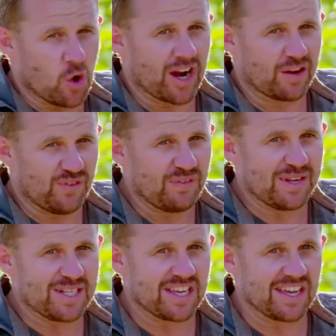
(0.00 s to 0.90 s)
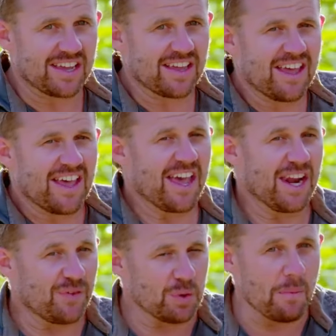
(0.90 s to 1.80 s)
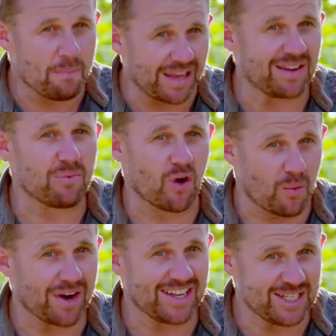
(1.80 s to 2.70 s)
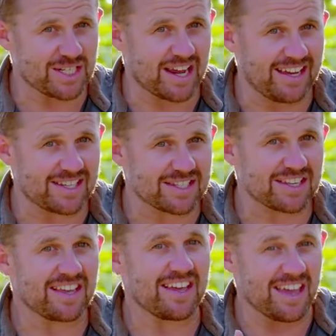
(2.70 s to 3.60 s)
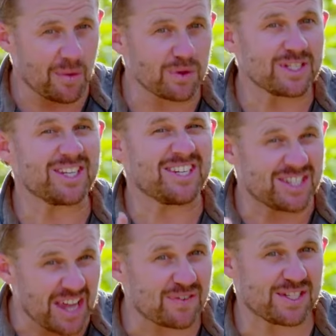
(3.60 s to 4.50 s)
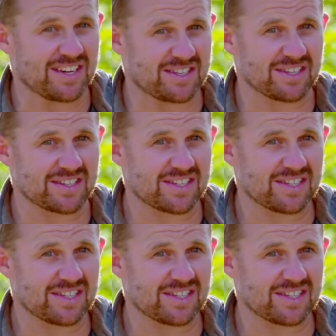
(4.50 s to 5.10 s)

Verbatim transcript: 1950s here. And if you were bitten by one of these snakes, it was a death sentence.